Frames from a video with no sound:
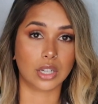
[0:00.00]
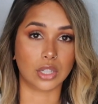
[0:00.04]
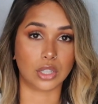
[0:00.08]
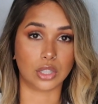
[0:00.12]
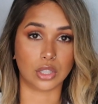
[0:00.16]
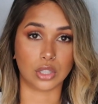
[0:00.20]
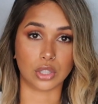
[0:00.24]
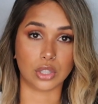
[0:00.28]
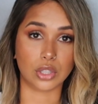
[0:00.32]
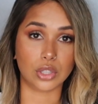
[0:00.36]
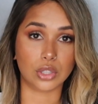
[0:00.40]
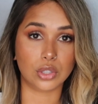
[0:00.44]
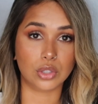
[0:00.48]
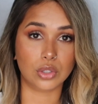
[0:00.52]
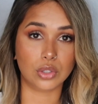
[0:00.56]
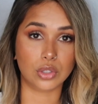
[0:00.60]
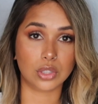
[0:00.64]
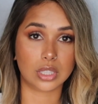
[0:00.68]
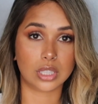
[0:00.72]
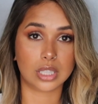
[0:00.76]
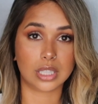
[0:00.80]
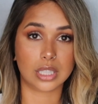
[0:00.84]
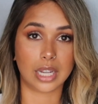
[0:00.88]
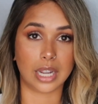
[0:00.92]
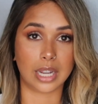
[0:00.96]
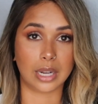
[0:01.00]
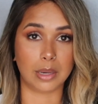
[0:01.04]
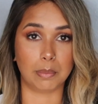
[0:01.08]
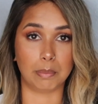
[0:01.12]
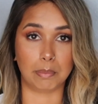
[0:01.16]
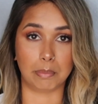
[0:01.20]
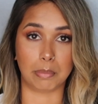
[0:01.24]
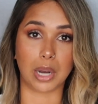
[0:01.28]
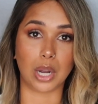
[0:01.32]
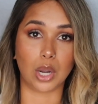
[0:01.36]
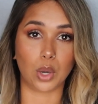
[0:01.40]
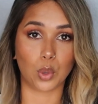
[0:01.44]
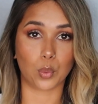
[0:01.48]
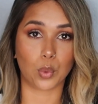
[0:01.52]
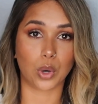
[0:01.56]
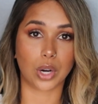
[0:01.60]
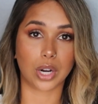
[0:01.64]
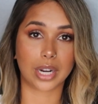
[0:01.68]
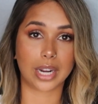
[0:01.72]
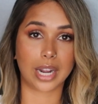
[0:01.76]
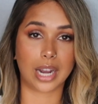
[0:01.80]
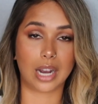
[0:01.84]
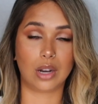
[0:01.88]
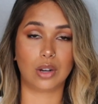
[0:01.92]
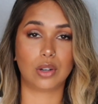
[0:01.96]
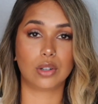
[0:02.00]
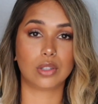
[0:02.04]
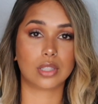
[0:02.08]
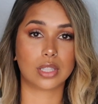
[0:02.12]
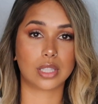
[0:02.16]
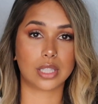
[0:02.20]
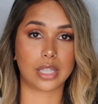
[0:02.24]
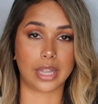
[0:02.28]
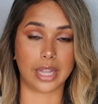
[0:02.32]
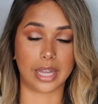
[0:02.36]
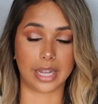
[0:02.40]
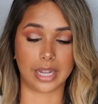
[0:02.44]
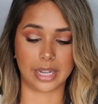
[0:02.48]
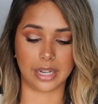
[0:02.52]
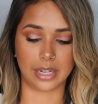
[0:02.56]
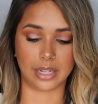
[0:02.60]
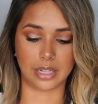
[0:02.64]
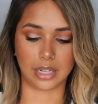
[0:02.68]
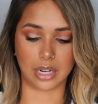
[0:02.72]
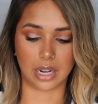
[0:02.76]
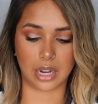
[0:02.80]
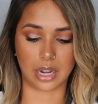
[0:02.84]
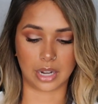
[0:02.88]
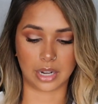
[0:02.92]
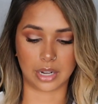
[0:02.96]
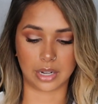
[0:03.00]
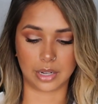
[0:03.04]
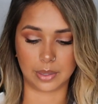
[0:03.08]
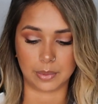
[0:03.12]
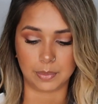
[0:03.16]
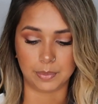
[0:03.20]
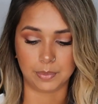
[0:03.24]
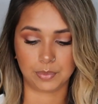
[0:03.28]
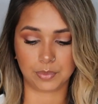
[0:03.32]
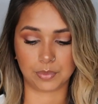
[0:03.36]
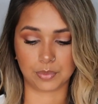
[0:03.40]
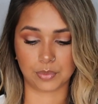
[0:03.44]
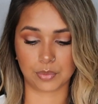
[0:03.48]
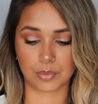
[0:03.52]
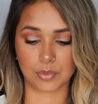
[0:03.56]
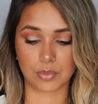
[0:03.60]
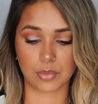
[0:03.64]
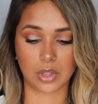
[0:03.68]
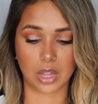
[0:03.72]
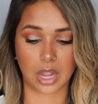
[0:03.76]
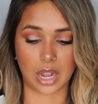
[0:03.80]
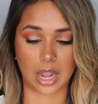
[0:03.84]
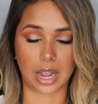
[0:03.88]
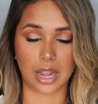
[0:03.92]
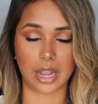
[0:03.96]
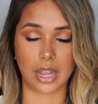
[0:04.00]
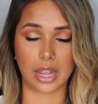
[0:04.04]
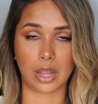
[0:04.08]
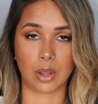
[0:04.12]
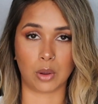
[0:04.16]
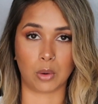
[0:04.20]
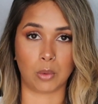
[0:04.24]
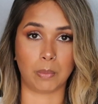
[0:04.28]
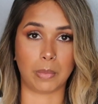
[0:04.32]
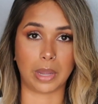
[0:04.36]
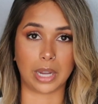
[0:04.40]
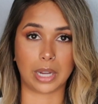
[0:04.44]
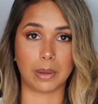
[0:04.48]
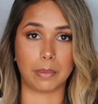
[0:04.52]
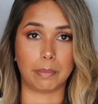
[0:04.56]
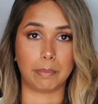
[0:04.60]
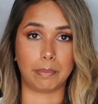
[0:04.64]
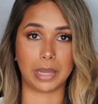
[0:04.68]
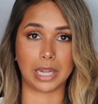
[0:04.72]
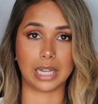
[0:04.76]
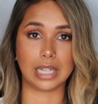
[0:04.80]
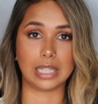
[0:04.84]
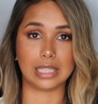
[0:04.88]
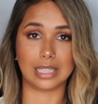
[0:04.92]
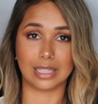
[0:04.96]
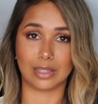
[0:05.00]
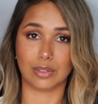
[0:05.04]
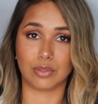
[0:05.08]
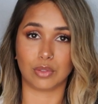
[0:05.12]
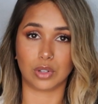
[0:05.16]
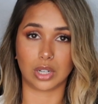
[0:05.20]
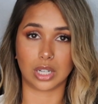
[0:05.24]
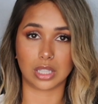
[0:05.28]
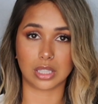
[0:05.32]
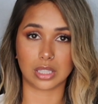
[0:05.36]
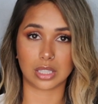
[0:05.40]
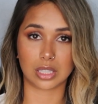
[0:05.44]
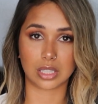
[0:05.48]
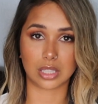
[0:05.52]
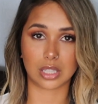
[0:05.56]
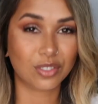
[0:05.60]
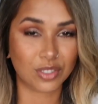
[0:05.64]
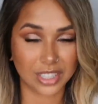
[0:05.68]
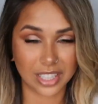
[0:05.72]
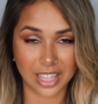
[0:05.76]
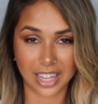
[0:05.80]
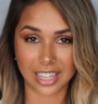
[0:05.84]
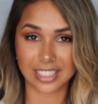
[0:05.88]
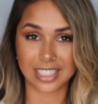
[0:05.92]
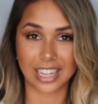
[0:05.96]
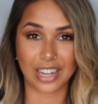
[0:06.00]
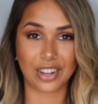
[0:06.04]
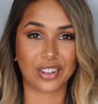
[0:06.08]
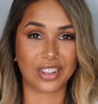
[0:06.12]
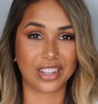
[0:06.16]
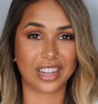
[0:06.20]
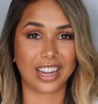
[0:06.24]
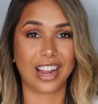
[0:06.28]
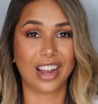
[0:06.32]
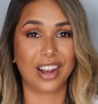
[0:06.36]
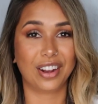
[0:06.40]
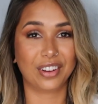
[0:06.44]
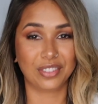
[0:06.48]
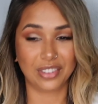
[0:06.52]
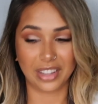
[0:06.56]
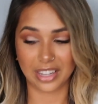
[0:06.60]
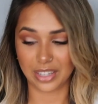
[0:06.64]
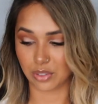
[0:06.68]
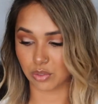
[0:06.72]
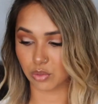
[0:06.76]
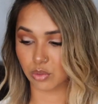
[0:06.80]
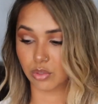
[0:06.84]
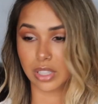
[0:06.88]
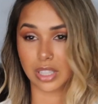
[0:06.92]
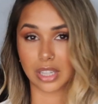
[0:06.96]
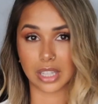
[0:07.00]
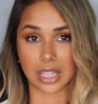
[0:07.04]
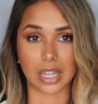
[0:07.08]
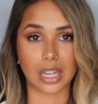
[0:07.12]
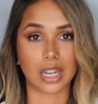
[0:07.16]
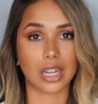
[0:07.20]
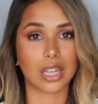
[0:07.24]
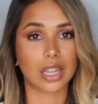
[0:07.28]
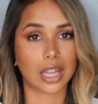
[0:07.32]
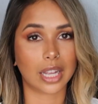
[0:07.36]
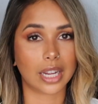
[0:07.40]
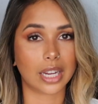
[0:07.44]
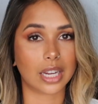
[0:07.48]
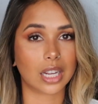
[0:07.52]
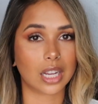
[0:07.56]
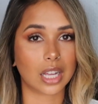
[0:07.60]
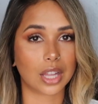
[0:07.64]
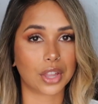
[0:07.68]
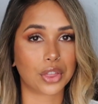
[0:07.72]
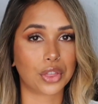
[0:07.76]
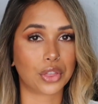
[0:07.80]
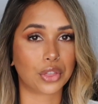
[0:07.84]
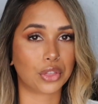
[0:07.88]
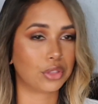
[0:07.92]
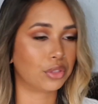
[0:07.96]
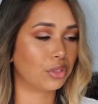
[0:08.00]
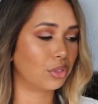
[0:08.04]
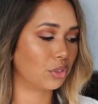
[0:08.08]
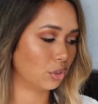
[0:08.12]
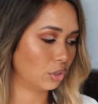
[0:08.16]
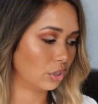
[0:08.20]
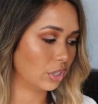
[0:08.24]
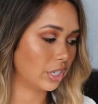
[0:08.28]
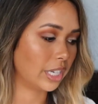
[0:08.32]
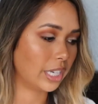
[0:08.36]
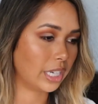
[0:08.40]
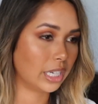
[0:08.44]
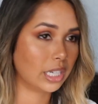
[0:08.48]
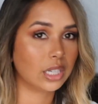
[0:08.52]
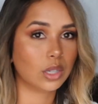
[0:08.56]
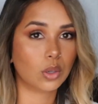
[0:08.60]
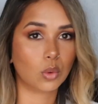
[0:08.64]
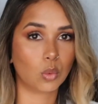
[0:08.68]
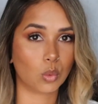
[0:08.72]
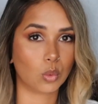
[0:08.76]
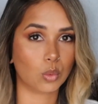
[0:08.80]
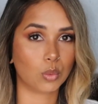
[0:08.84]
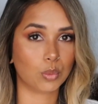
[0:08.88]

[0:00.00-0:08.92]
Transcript: glute and butt workouts, then it will make a big difference. Realize I only have like really like three